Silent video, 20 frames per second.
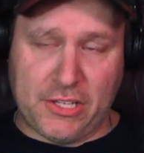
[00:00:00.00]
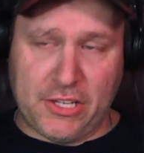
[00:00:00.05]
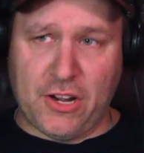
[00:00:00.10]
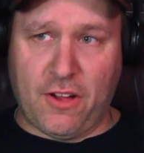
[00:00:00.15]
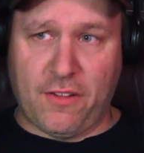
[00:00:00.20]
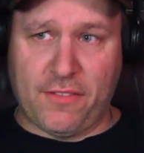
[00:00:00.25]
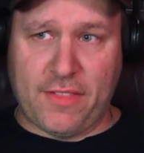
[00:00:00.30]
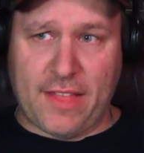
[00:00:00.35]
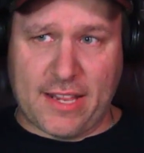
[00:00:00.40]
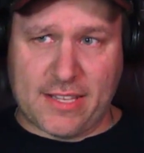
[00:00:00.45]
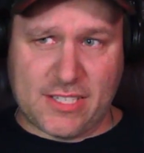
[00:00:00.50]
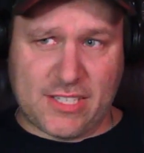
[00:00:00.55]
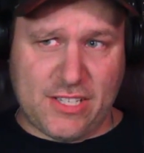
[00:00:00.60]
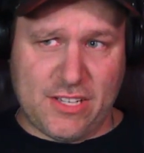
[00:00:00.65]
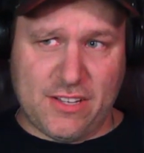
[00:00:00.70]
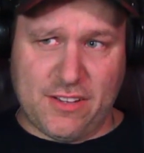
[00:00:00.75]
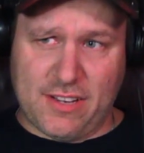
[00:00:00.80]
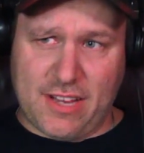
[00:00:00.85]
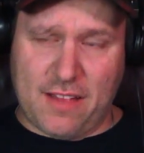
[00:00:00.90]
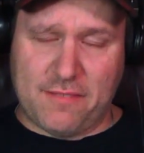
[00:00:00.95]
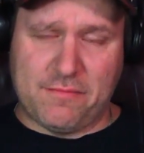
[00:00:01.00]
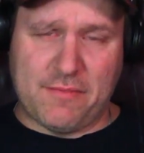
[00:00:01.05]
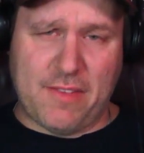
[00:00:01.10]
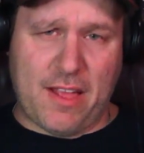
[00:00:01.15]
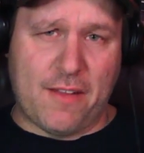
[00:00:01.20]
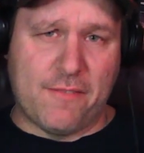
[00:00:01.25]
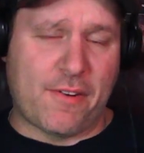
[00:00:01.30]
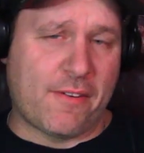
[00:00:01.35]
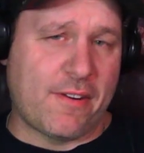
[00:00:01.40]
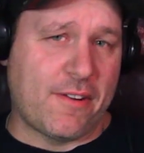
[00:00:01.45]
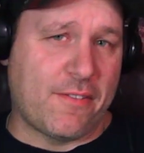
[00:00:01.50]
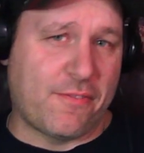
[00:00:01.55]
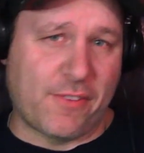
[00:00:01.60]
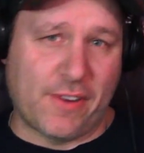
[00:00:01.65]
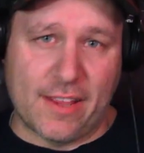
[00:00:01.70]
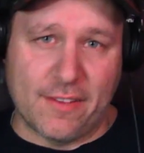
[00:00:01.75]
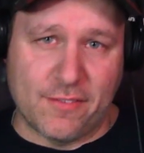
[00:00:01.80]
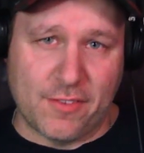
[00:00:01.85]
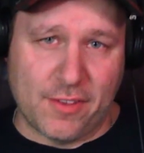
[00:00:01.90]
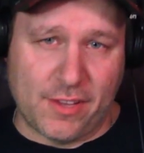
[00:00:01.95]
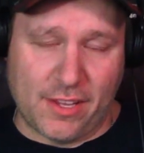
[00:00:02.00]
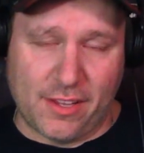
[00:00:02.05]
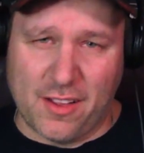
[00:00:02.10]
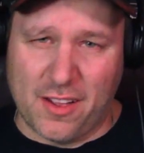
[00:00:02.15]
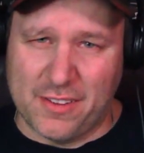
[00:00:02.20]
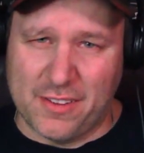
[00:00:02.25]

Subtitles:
you know, I'm very forgiving